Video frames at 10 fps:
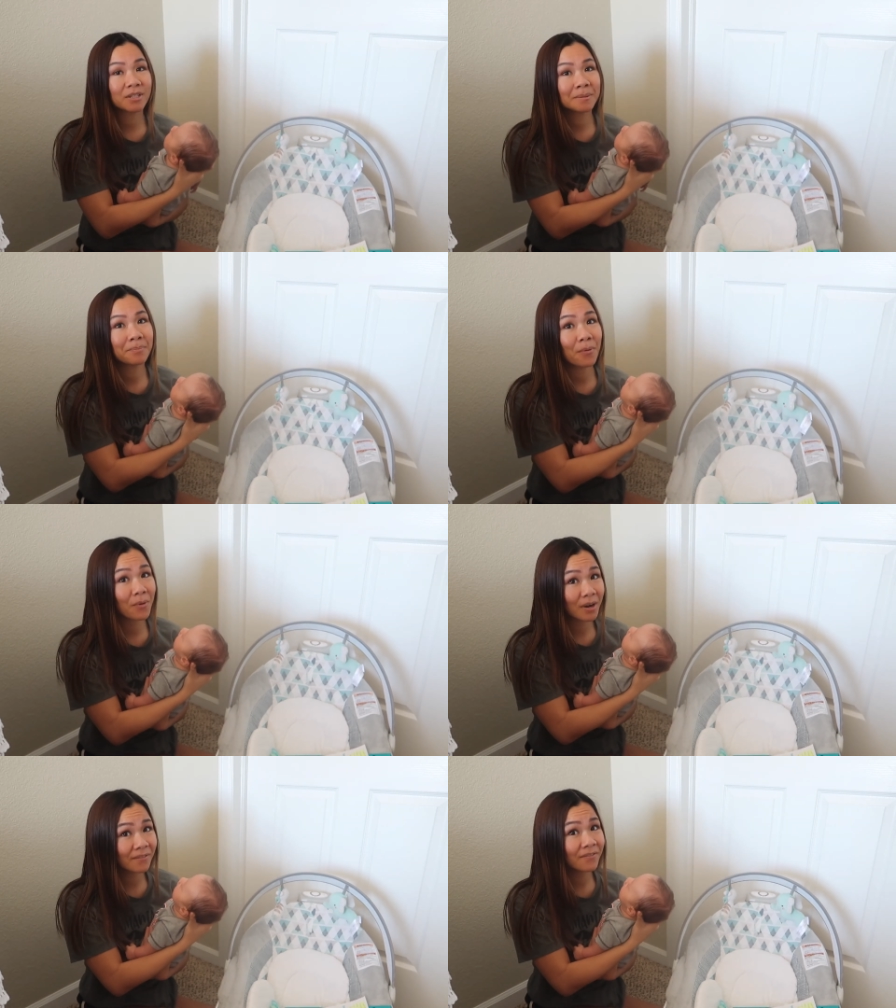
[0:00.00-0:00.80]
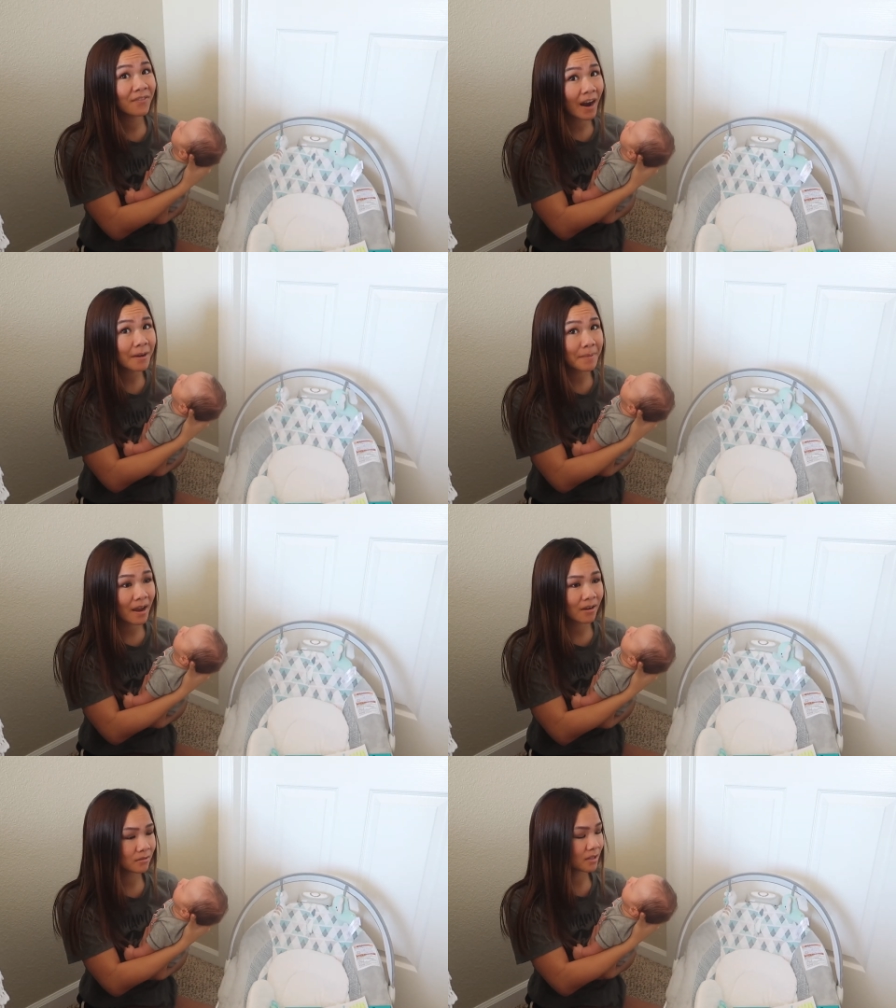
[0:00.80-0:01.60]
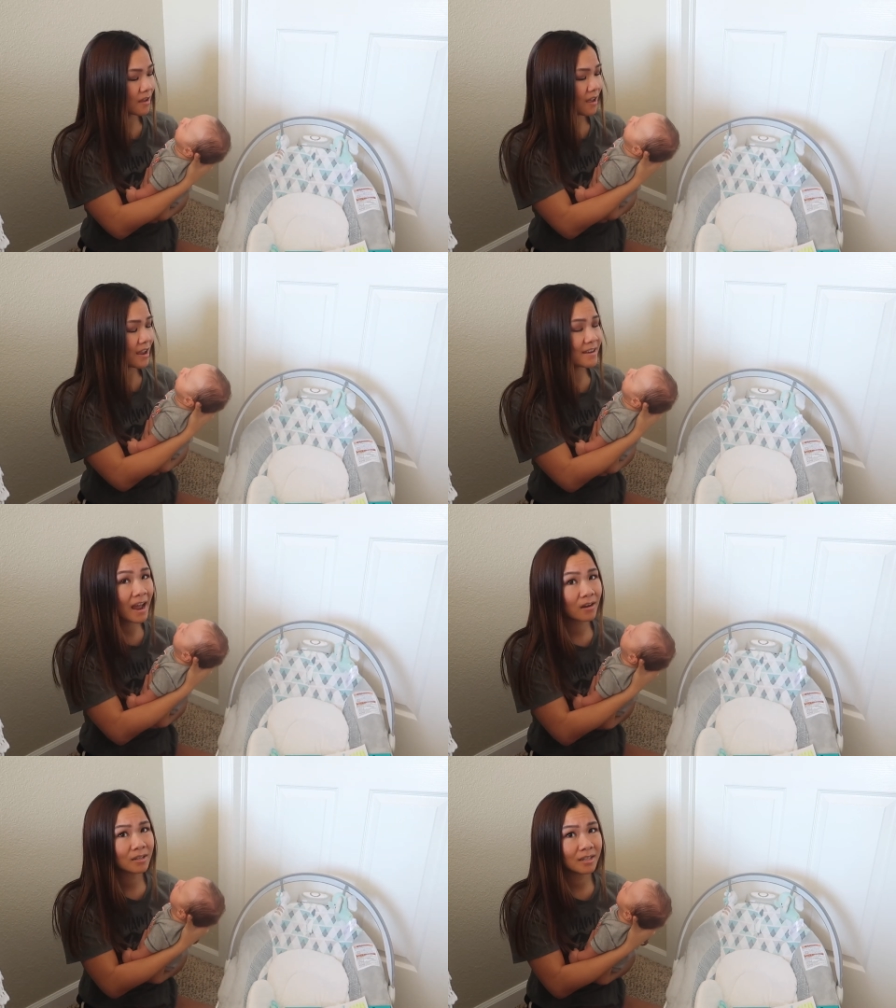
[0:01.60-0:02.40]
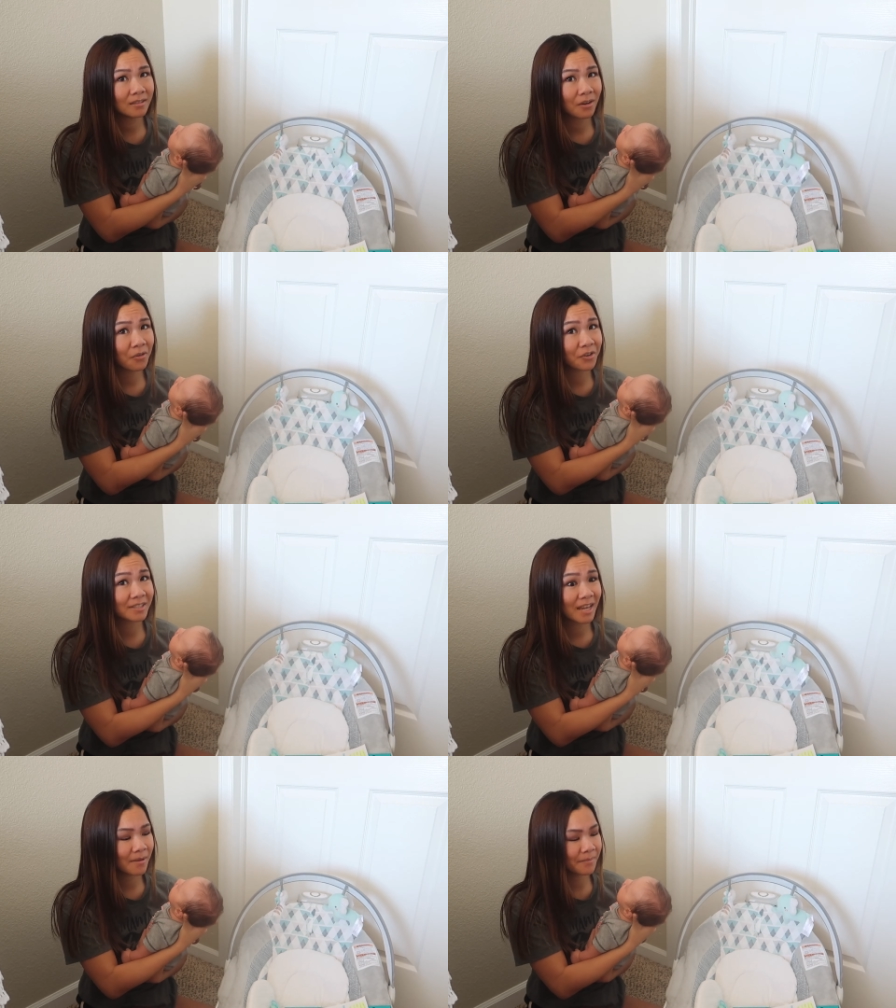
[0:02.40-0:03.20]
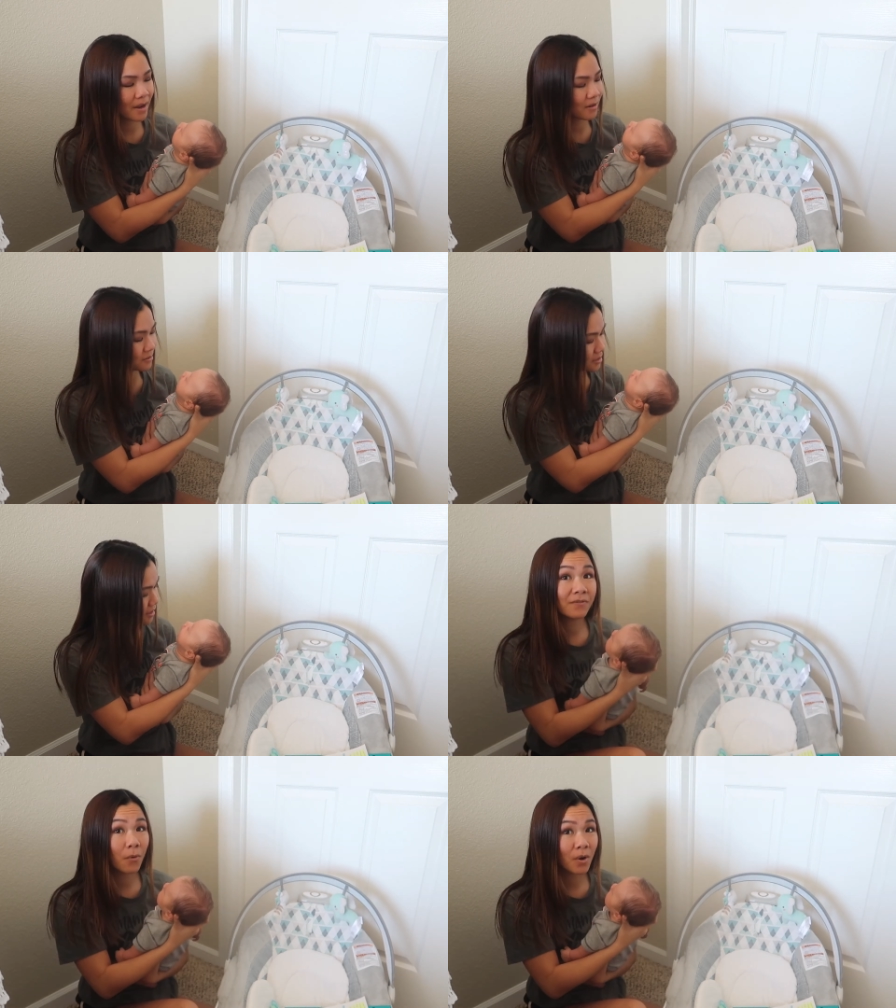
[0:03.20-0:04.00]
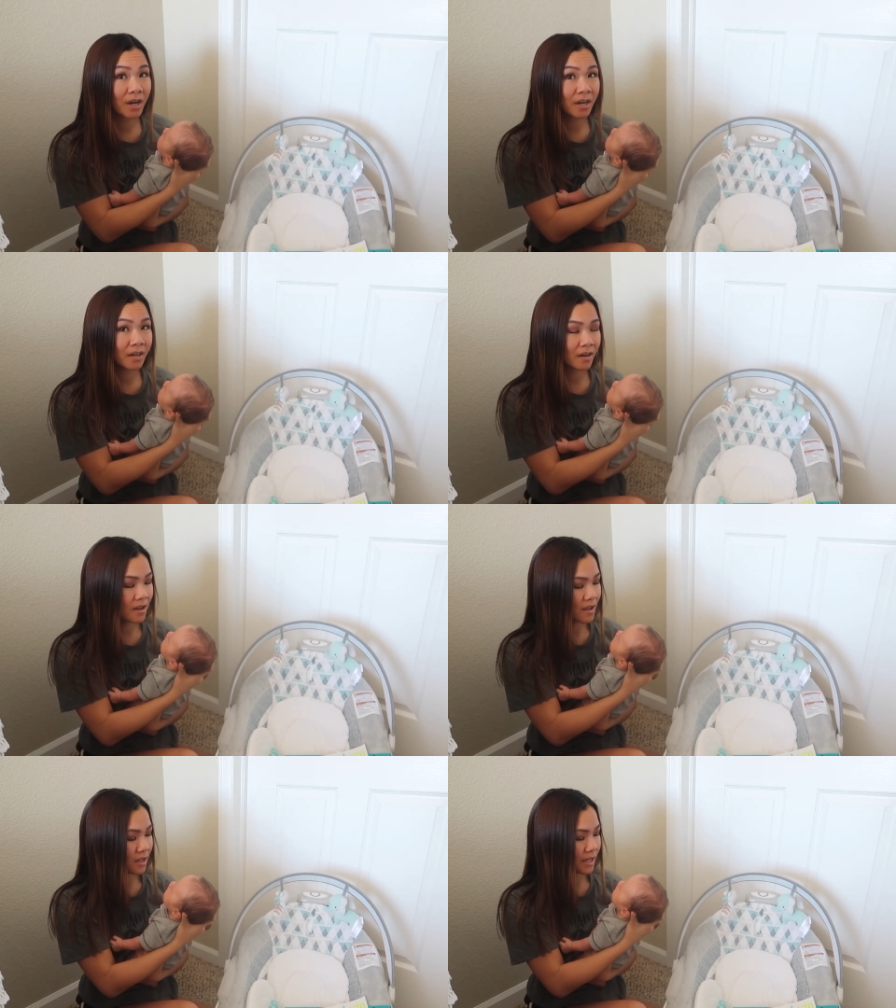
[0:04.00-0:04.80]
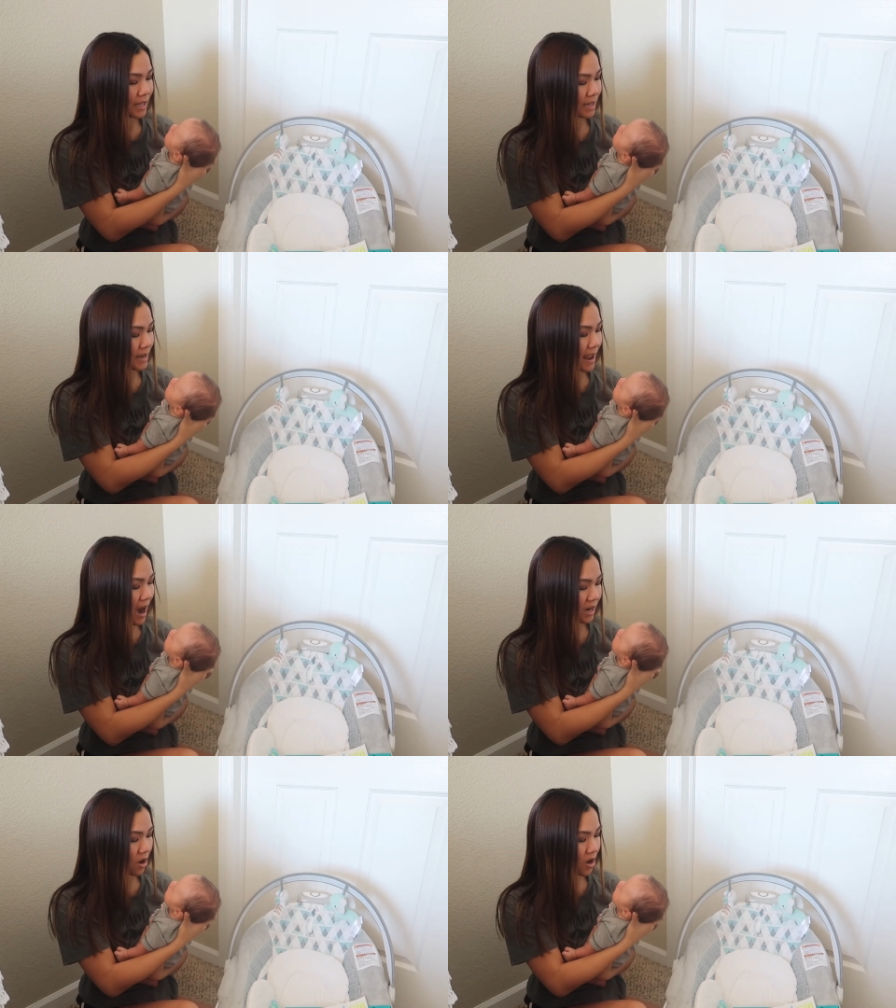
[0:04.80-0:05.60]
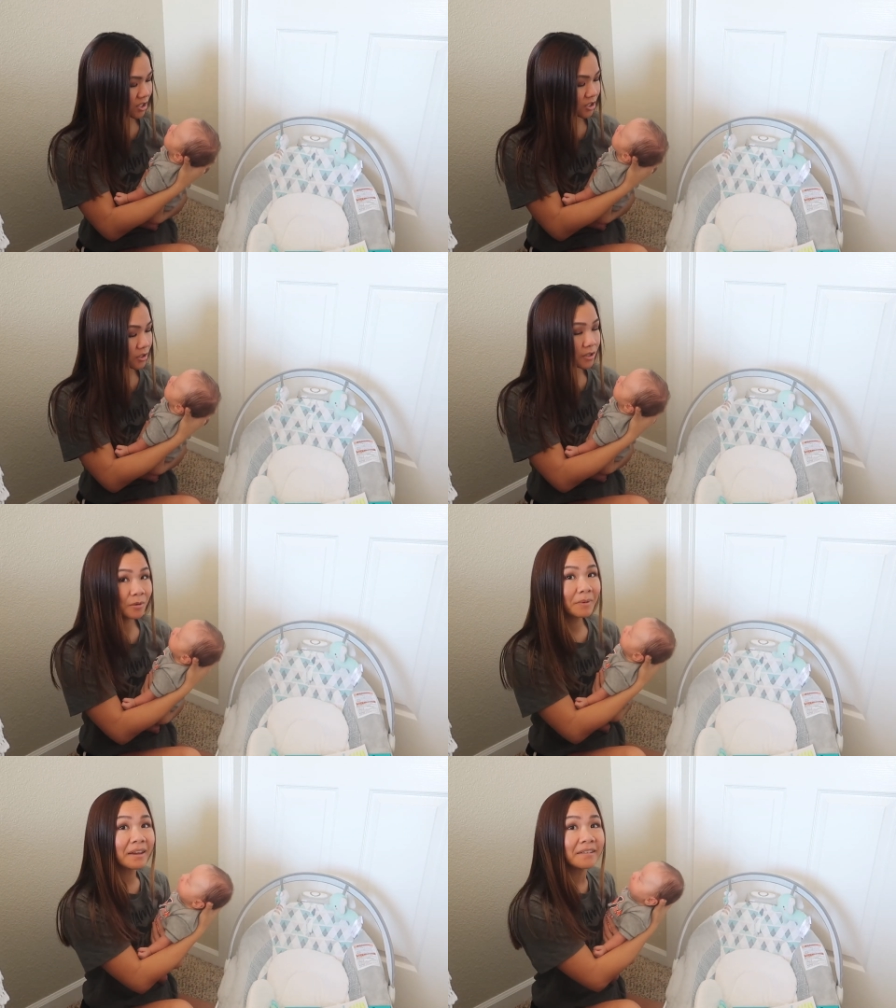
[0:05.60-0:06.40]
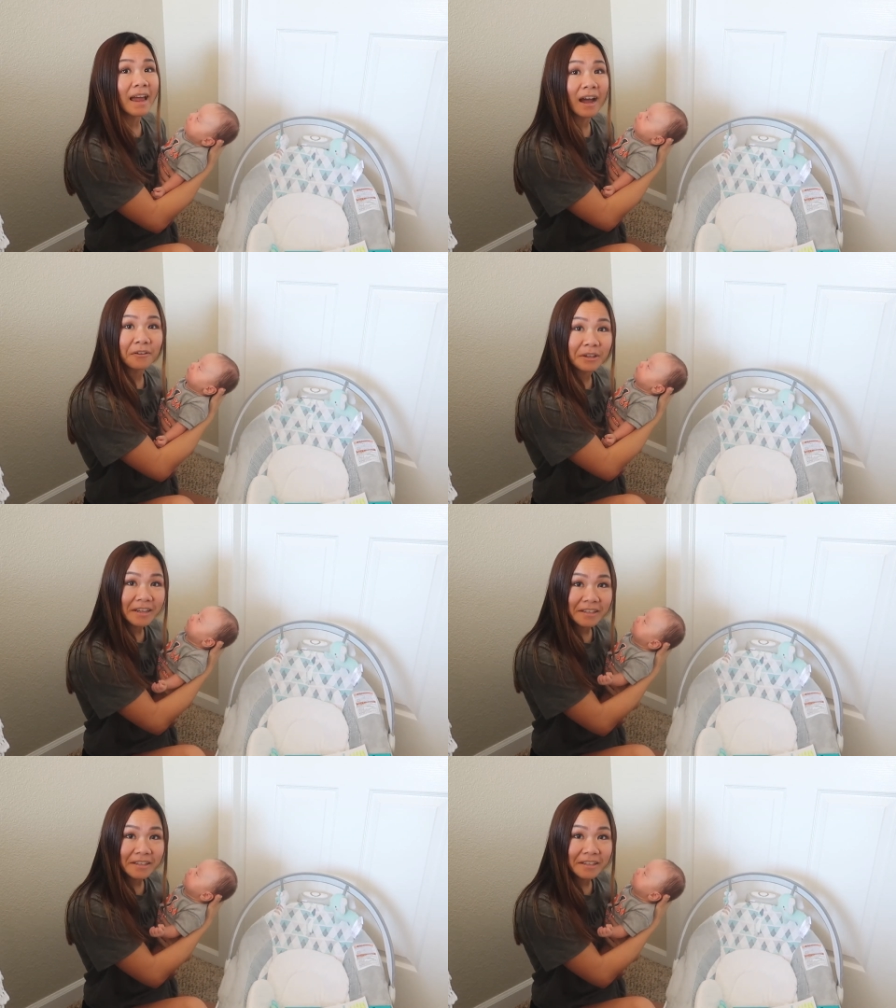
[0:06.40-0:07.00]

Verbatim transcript: was born 5 pounds and now he's over 10 pounds. Before, he had an oxygen tube and now he